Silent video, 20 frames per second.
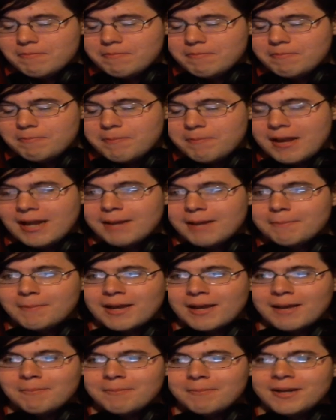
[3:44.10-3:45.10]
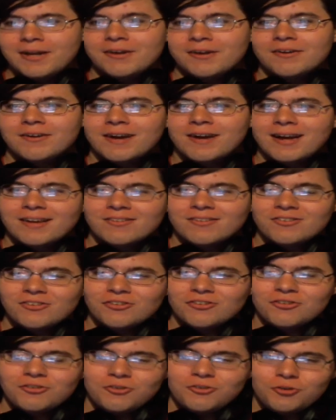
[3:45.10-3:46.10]
Mega Man Maker has
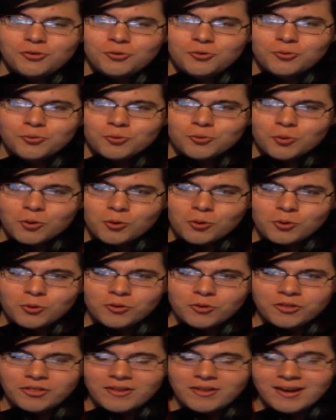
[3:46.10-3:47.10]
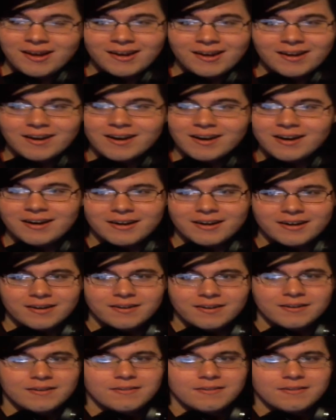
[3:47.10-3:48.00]
this new role thing on